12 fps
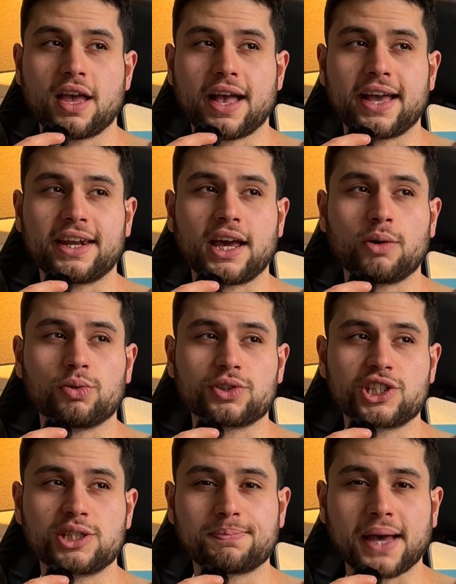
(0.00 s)
and I was
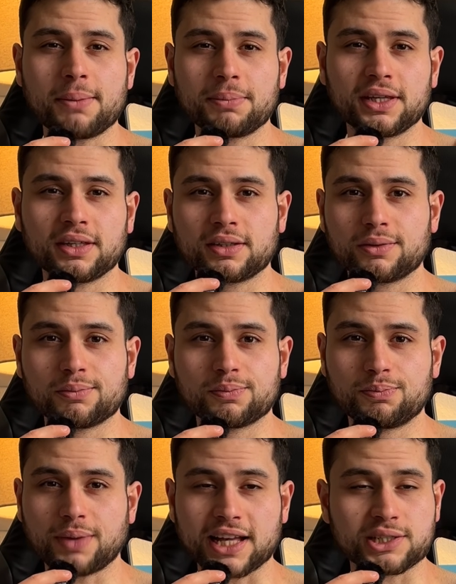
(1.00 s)
spamming
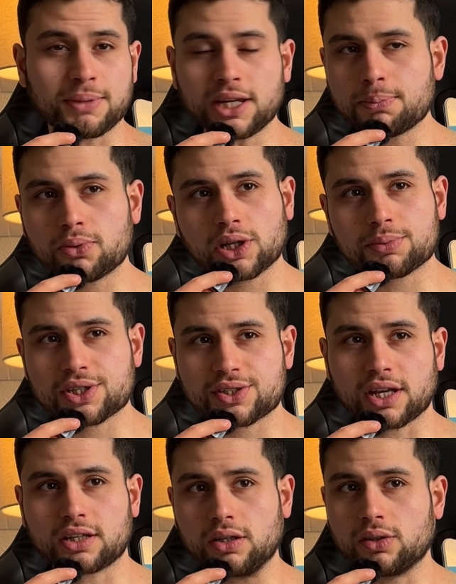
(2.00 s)
as many pull-ups as
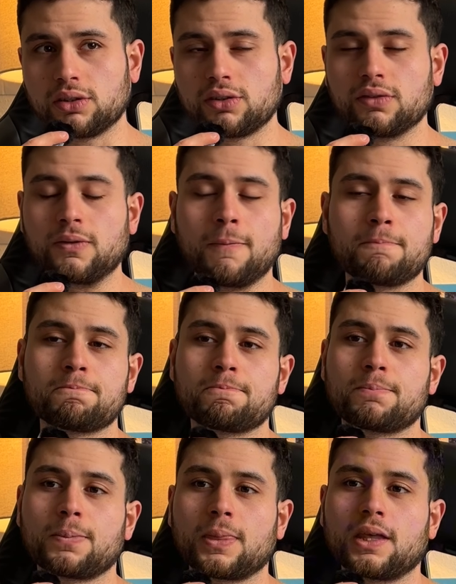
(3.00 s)
I could
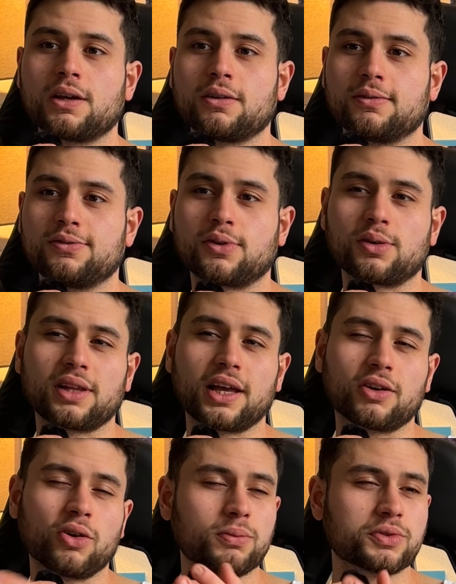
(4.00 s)
for
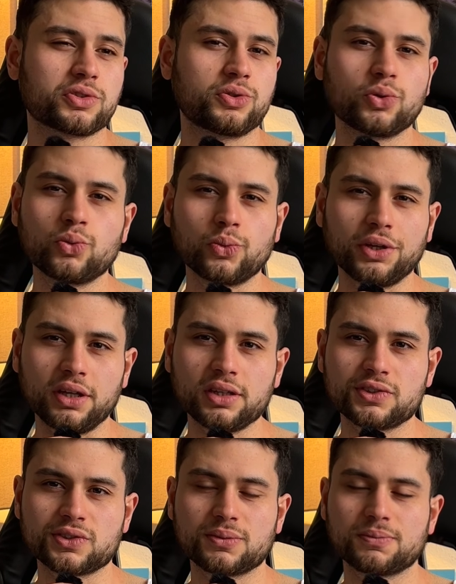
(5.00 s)
like almost 2
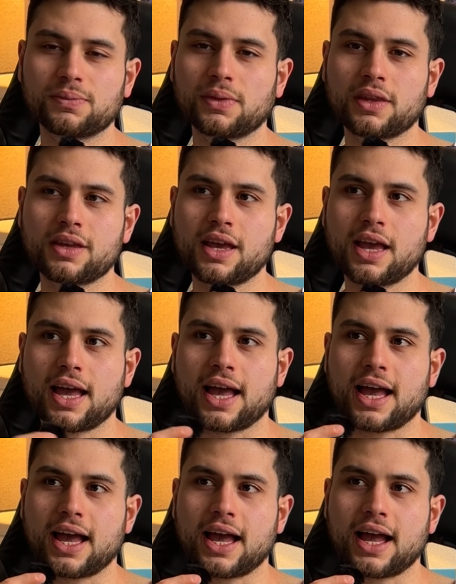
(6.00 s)
weeks.
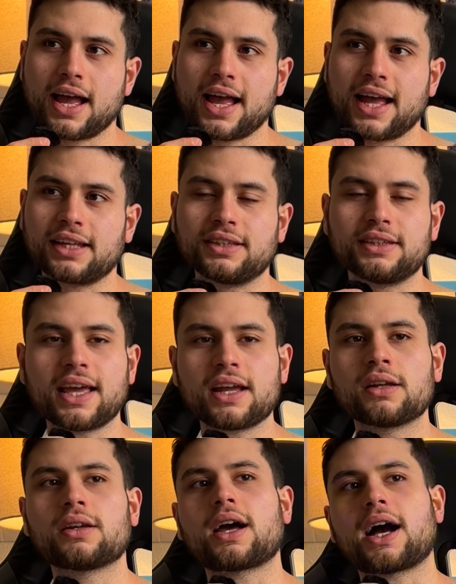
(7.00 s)
And
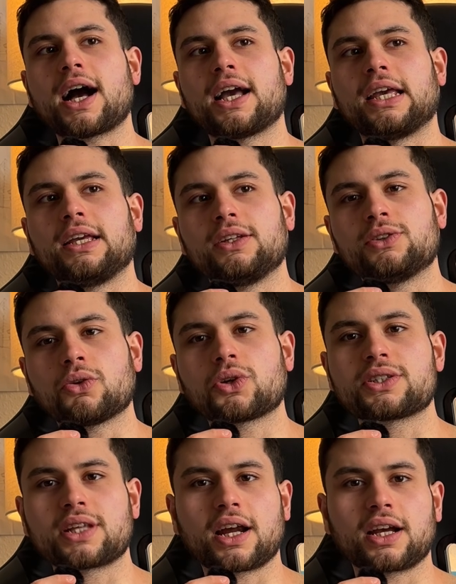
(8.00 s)
then I
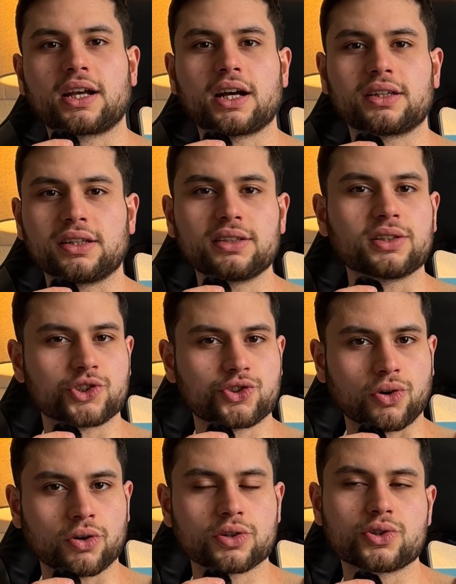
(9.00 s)
noticed that I got a little
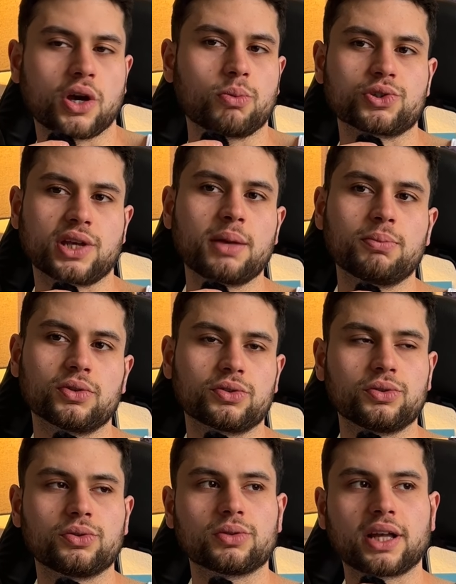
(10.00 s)
stronger, so I was able
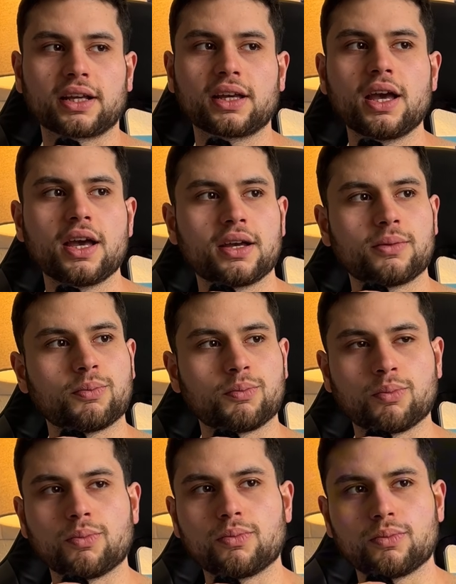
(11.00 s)
to do like,
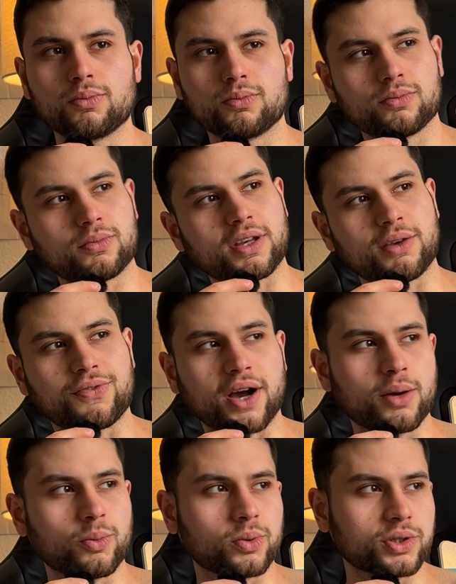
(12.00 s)
if
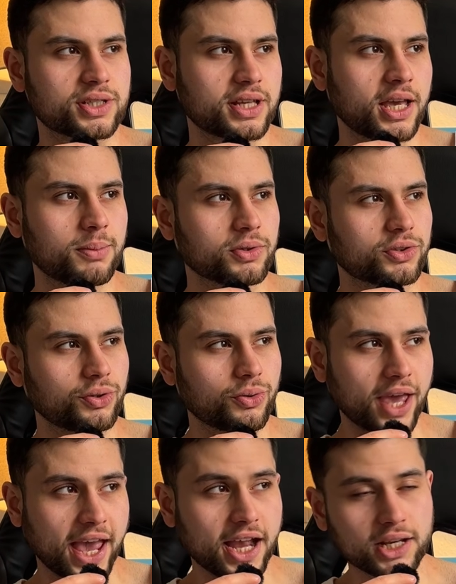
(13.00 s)
I was able to do
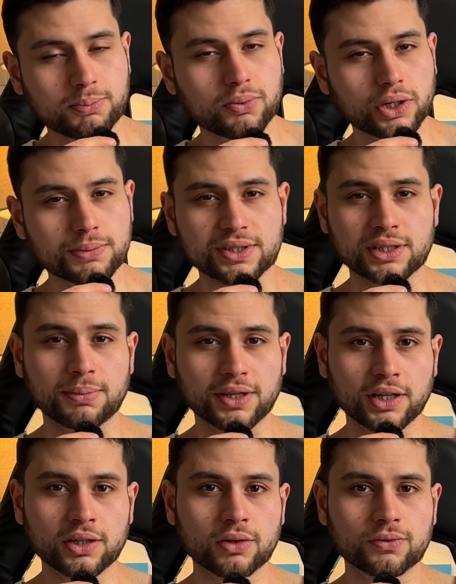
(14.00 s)
8 pull-ups in the
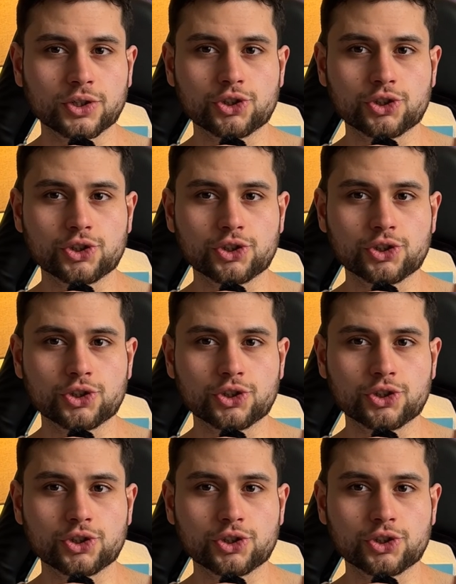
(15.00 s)
beginning of the